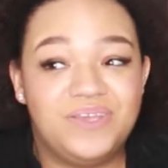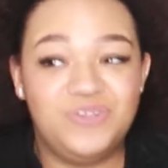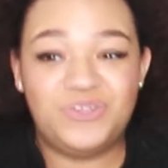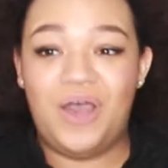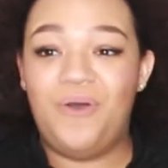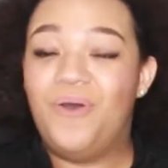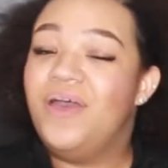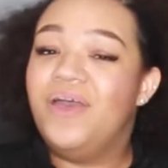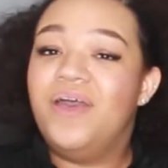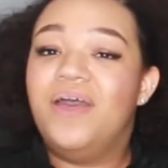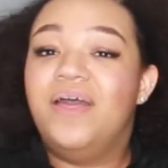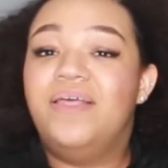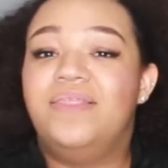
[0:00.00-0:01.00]
So
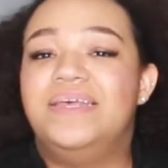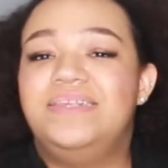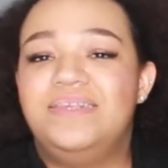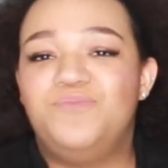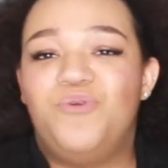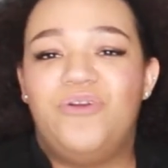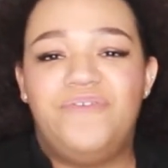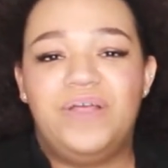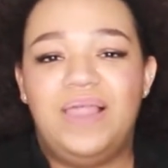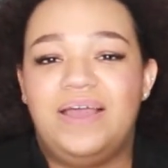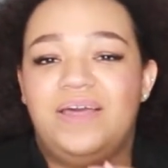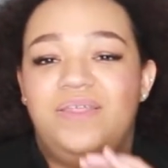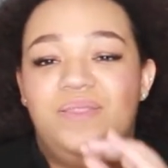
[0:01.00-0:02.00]
this is more for
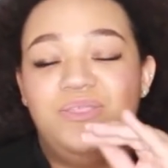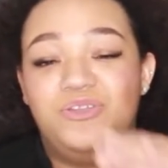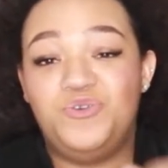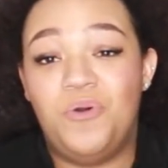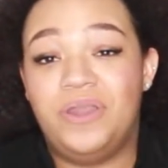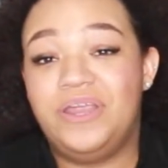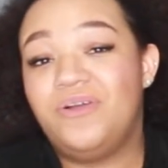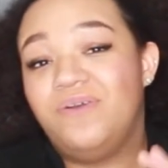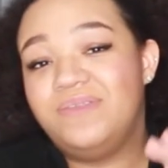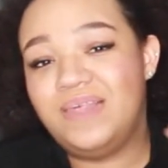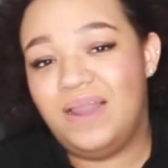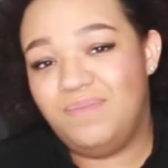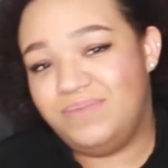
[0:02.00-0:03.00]
like the
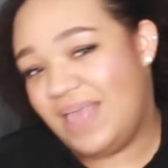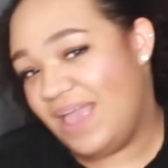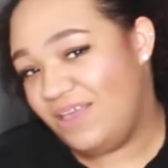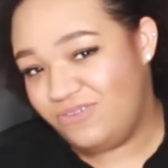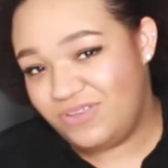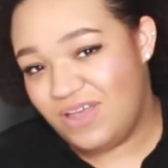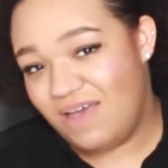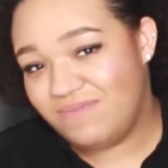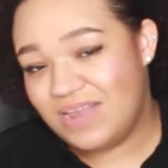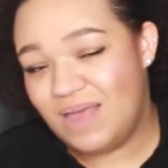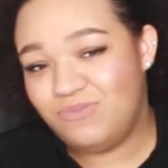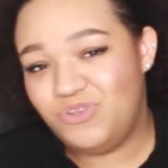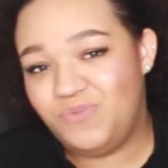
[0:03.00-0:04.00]
20-year-olds that I'm saying you still have
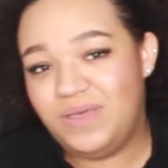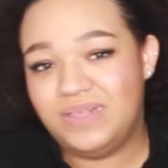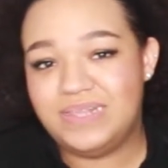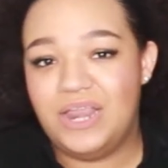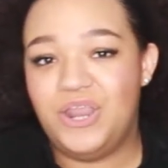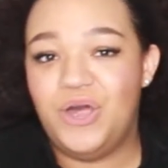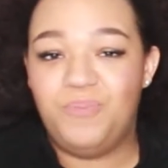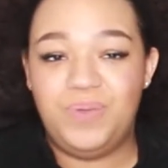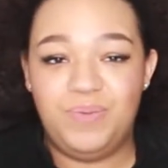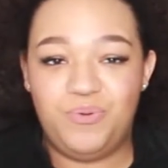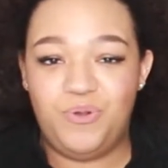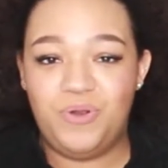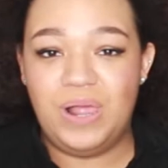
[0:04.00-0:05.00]
time to, because I know
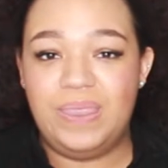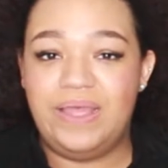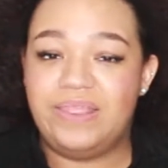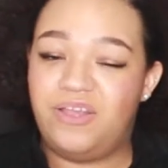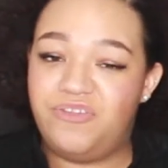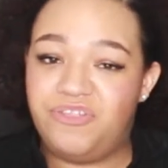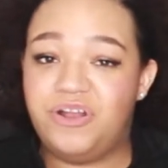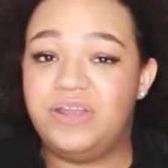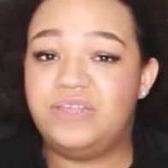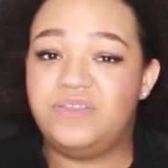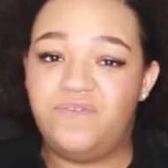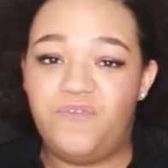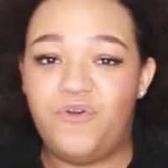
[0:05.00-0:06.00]
people in like their
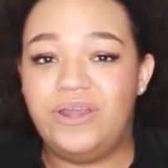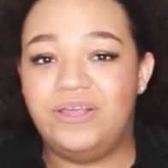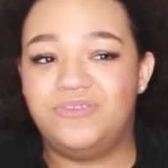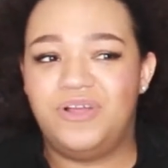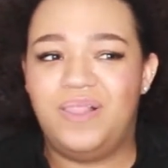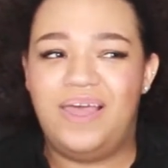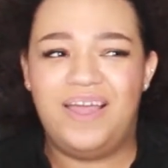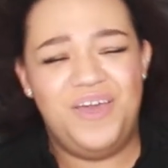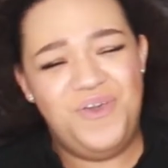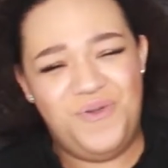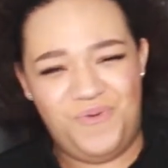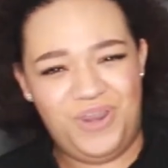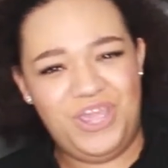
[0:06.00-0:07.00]
30s and 40s are like,
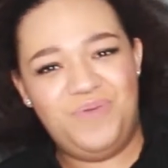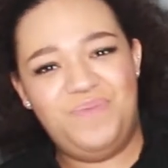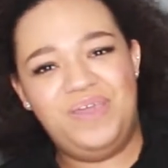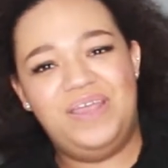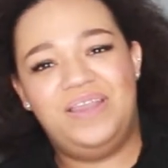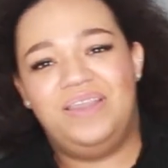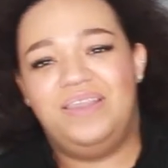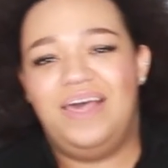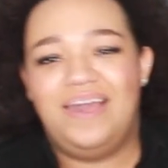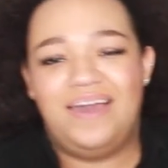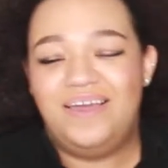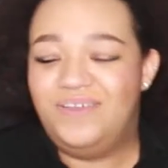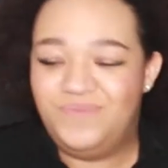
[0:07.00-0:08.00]
what do you mean?
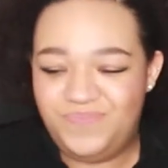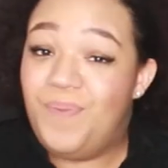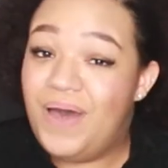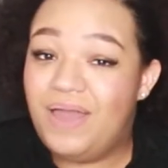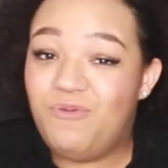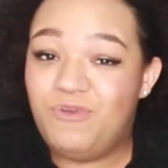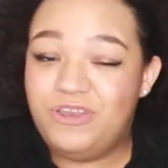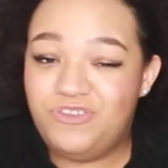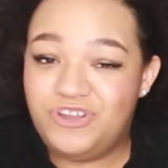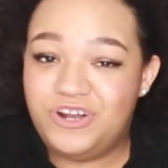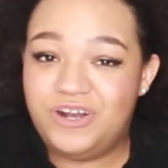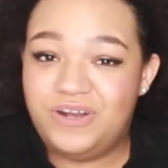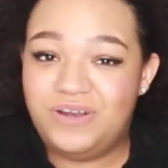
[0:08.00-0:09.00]
Like, but when you
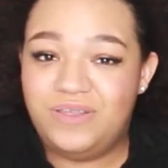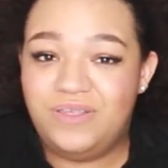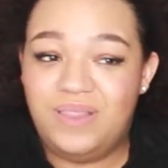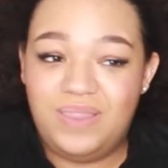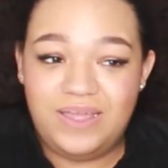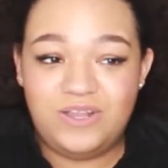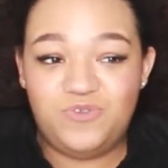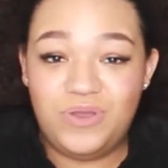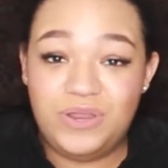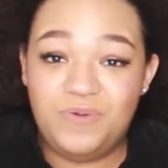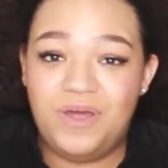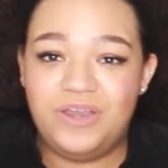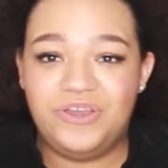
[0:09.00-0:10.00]
turn like
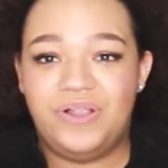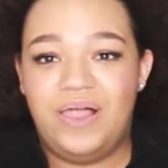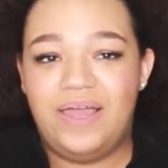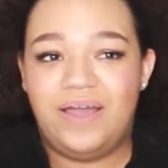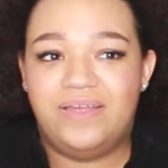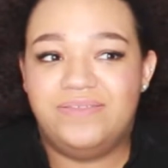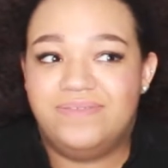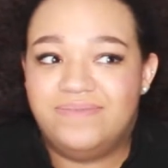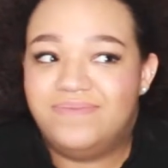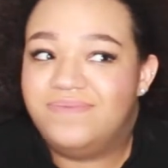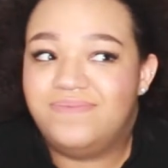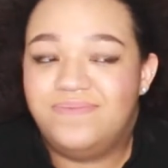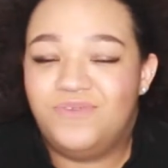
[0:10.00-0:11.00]
21, you're like,
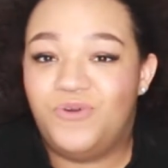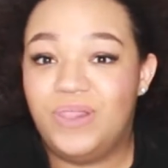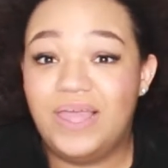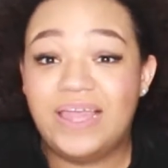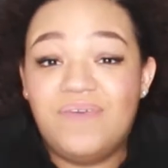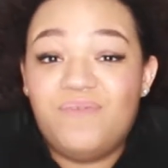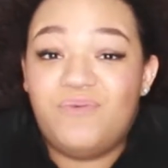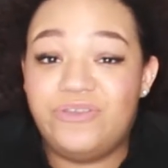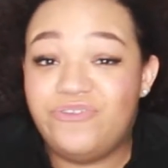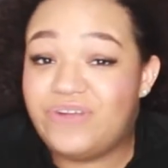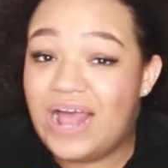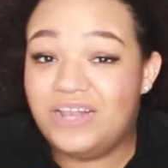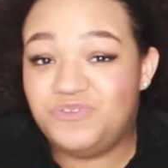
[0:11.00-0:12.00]
or like even when
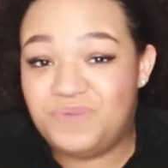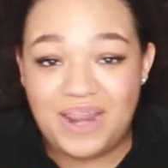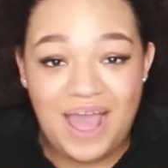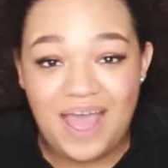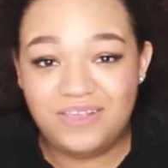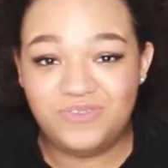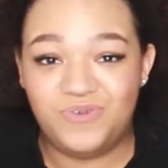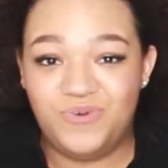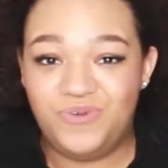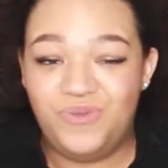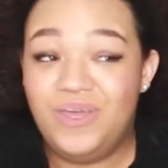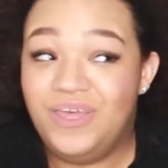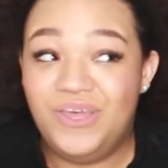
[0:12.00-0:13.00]
you graduate high
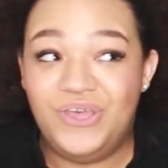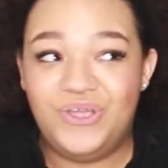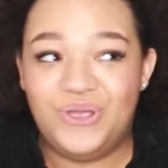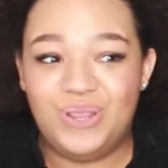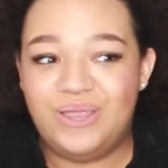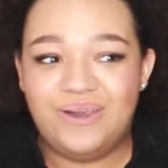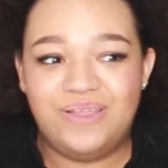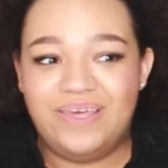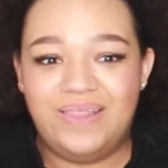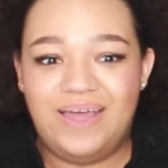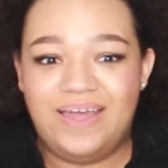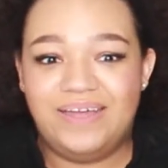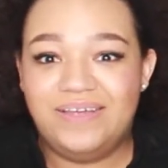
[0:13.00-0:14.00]
school, you're literally
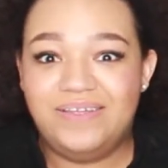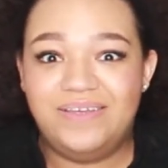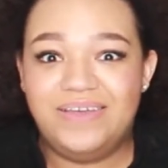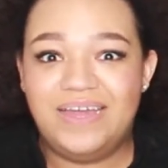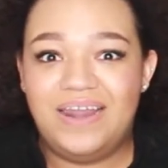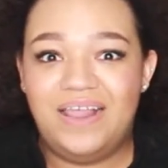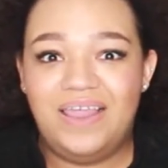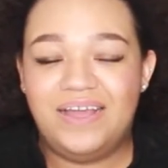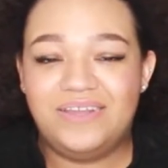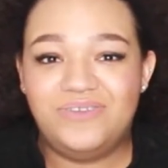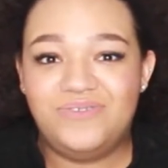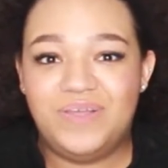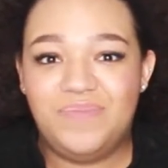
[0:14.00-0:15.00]
like, oh, I gotta
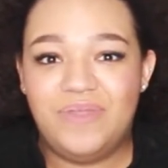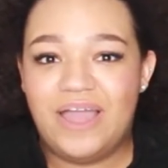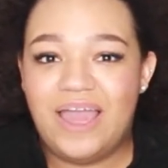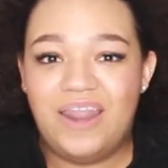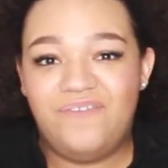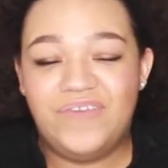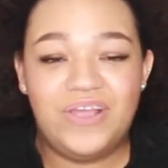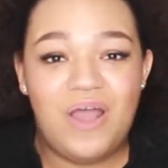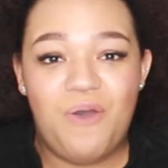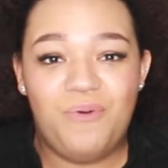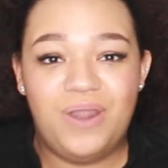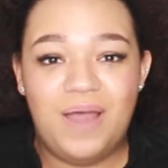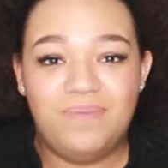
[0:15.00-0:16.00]
like do something, I gotta figure
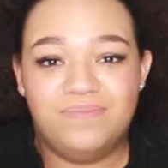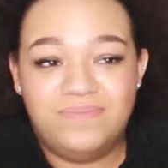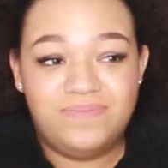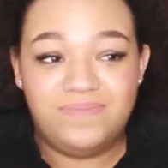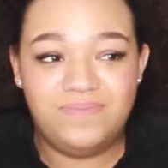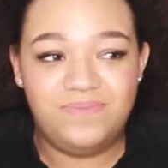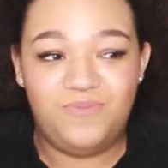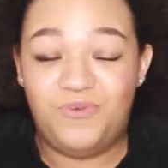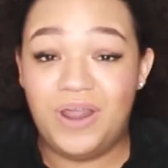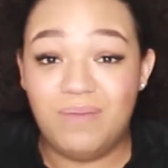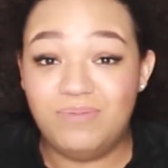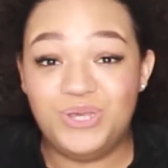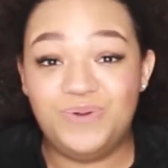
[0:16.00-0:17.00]
out what
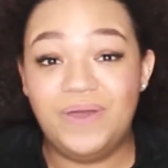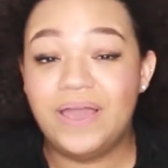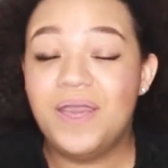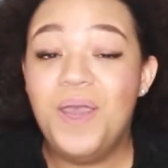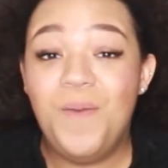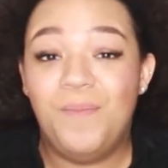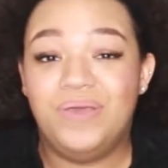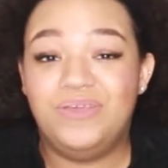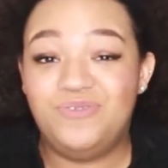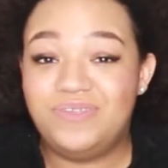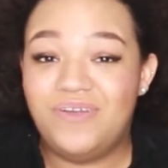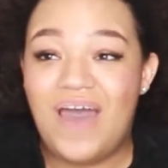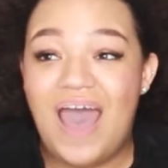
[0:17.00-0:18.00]
I'm doing. But you
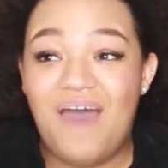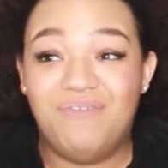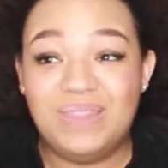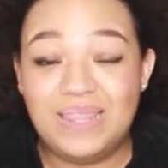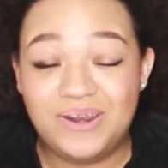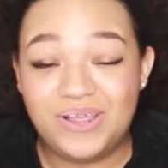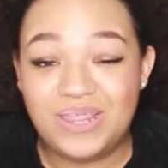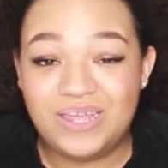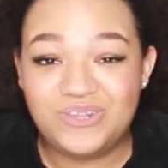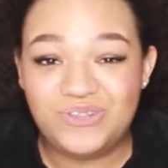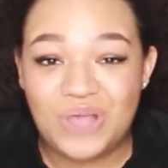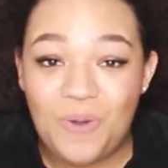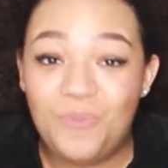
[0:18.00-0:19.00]
still have literally
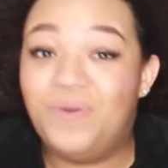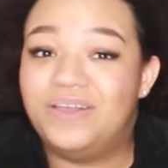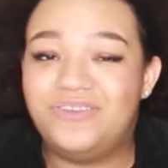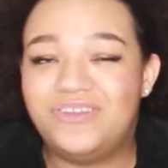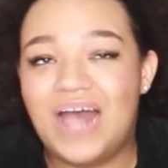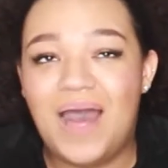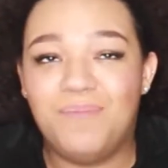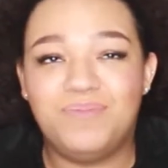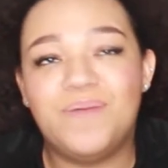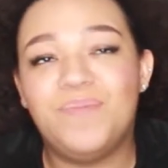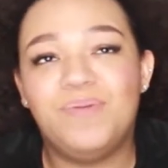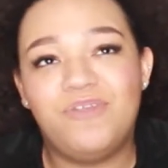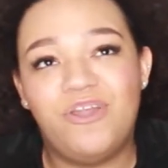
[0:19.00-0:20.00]
so much time.
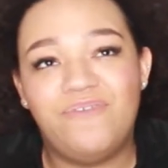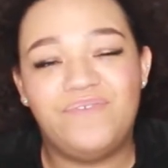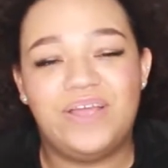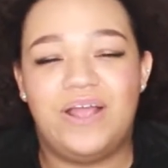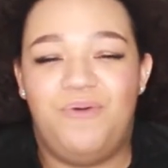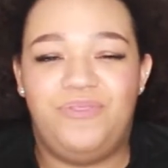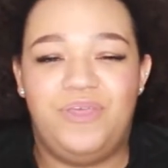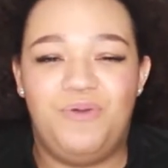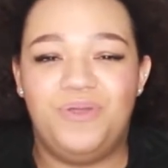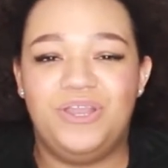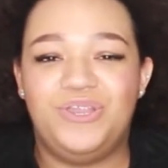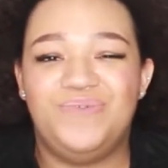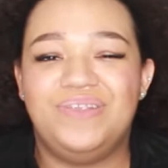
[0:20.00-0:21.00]
Some people don't figure out what they
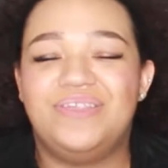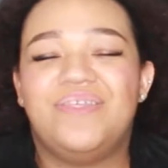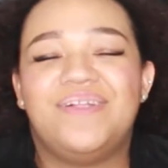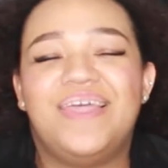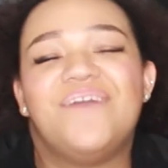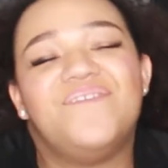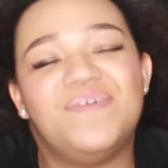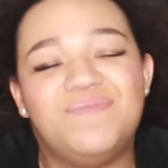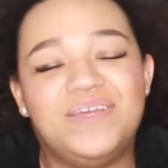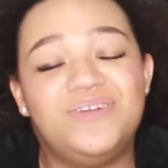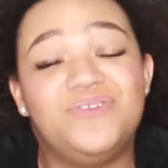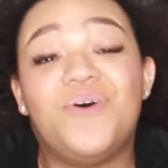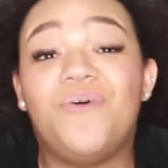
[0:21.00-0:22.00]
want to do until they're like
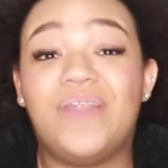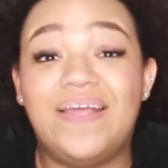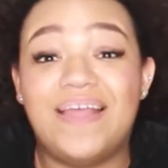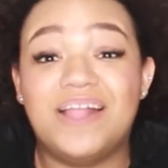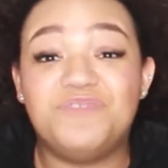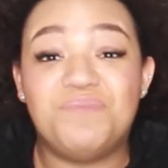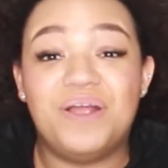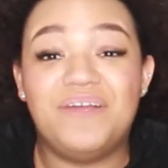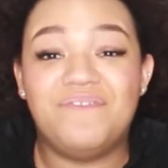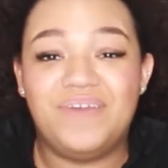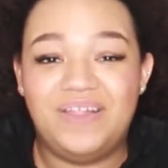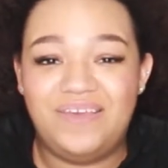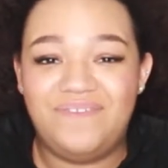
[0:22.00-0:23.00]
50 years old, and that's
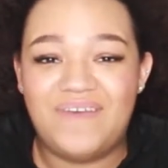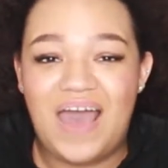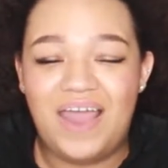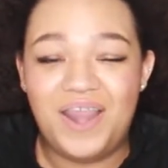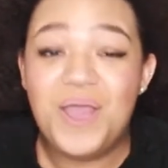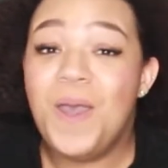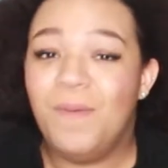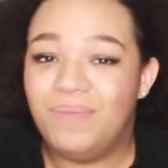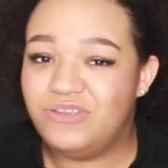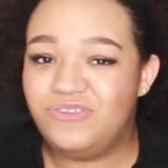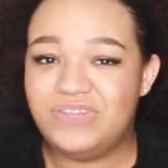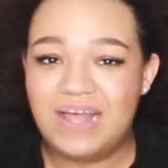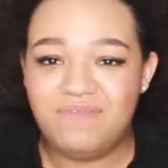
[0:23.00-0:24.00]
perfectly fine. But
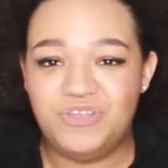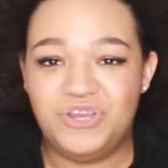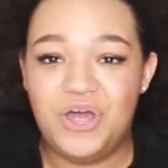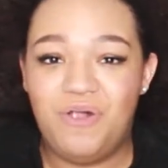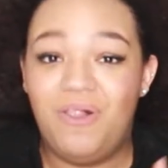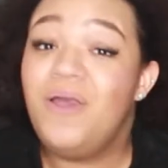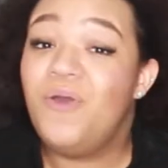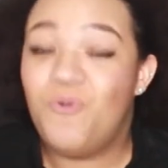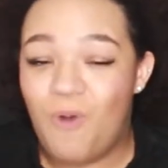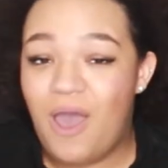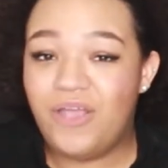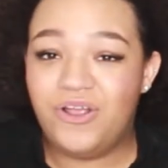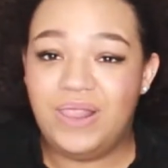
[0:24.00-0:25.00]
you just have to know
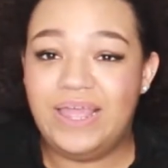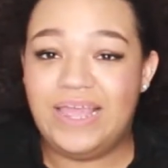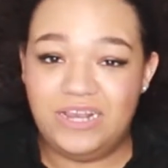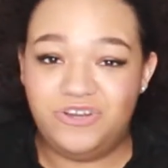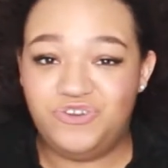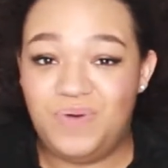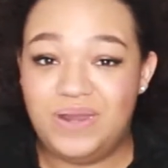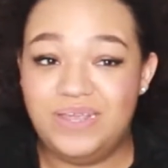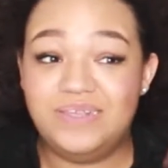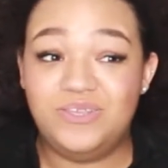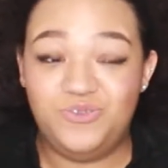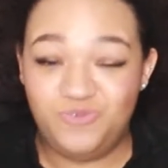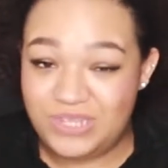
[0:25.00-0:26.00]
while you're like in your
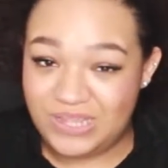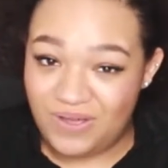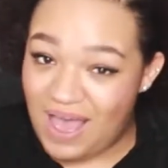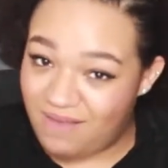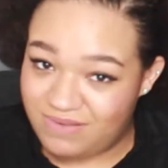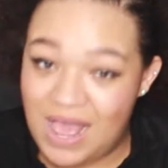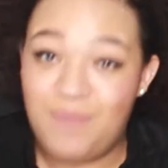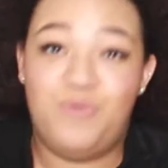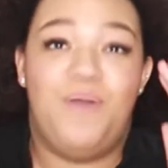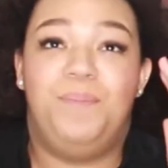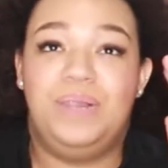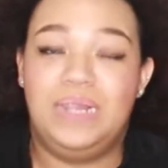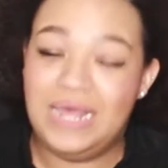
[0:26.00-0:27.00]
20s, you still have time. You
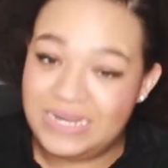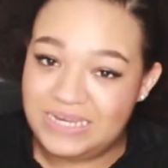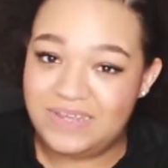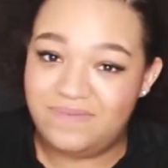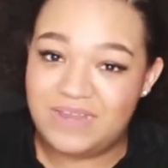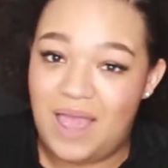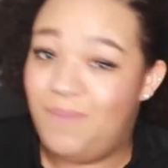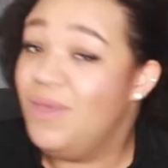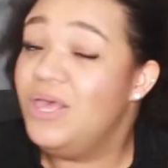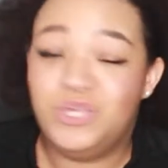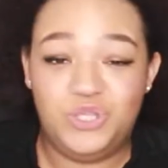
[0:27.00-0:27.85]
have plenty of time.